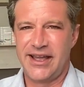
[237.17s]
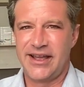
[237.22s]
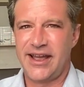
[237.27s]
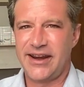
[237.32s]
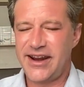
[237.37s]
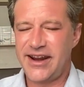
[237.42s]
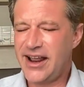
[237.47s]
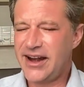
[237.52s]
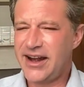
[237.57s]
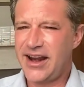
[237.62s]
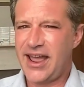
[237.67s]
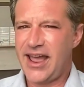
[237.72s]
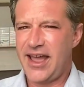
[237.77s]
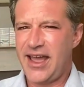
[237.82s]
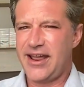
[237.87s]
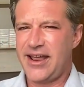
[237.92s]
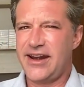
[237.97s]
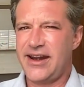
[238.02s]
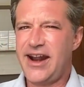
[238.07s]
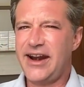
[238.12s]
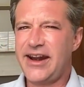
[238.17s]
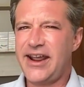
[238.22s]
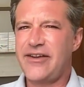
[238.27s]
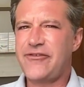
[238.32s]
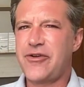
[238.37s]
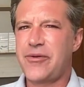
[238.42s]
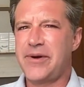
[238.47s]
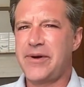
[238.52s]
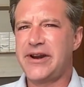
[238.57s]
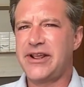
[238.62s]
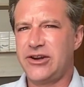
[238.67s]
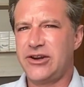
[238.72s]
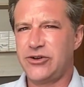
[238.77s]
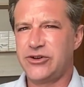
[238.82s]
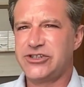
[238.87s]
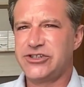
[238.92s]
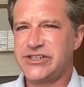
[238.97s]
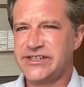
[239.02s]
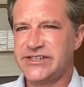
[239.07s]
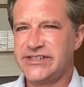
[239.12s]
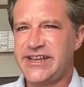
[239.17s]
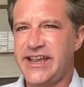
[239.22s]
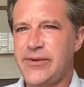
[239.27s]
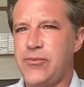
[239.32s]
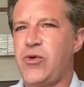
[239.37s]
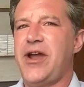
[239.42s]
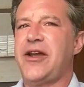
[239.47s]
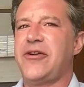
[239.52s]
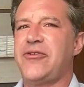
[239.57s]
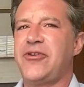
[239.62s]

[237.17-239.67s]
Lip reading: not everybody learns the same way,